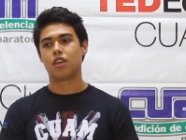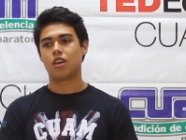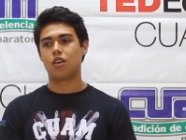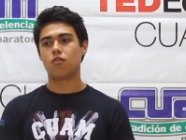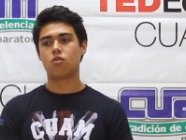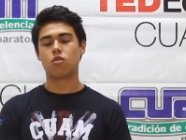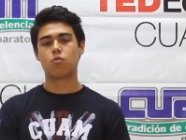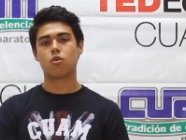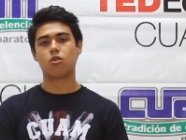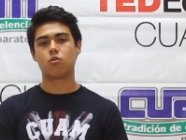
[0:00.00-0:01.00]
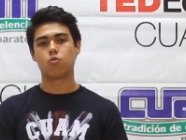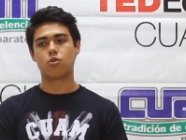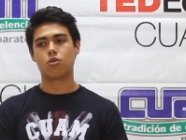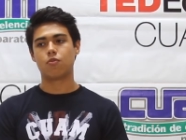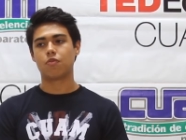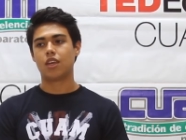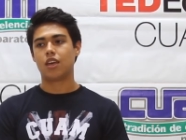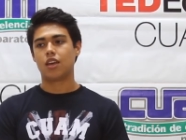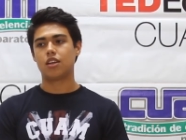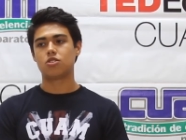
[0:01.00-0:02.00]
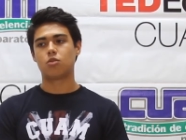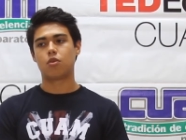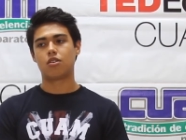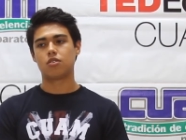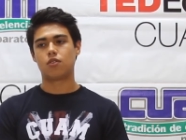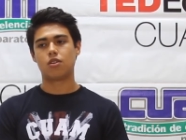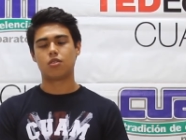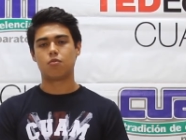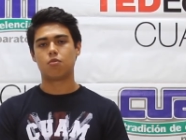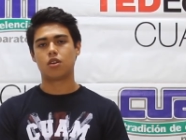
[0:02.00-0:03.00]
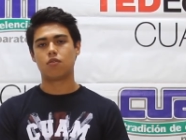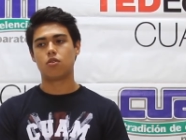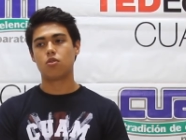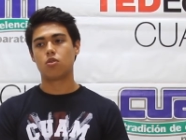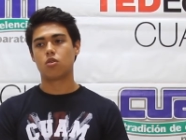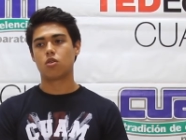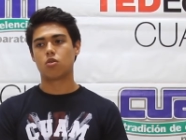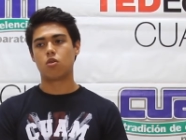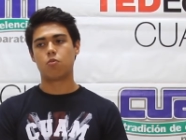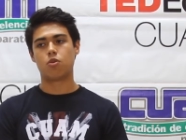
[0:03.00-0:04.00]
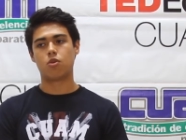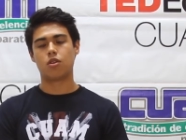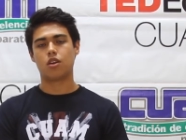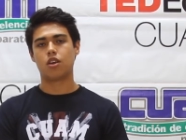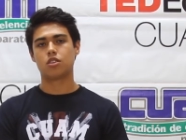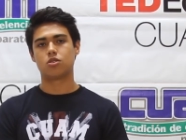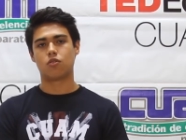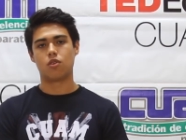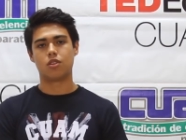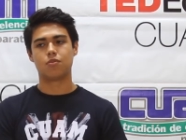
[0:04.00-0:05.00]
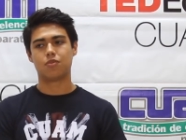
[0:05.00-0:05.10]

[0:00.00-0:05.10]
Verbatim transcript: if you were born poor, it is your parents' fault, but if you grown poor, it is your fault.